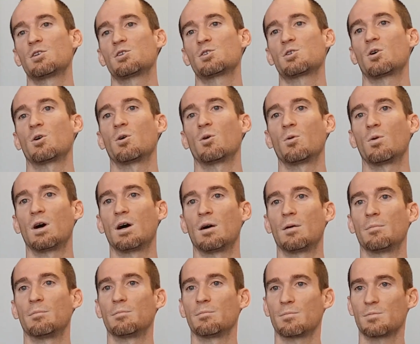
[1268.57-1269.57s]

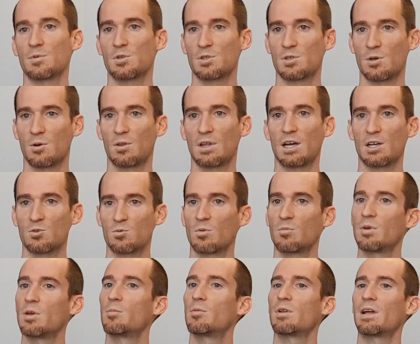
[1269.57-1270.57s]
So that's
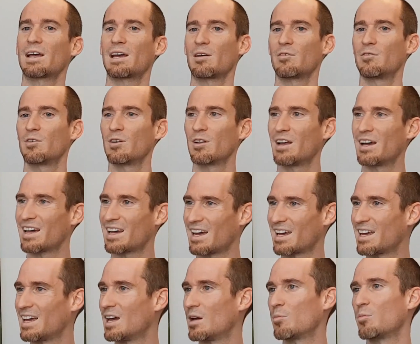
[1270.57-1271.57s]
when people I feel like I
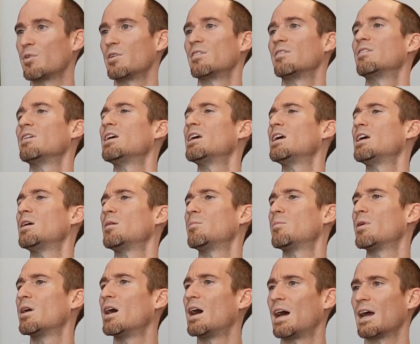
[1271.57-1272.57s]
can't breathe
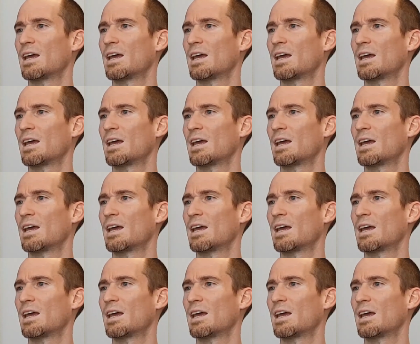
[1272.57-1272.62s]
deep,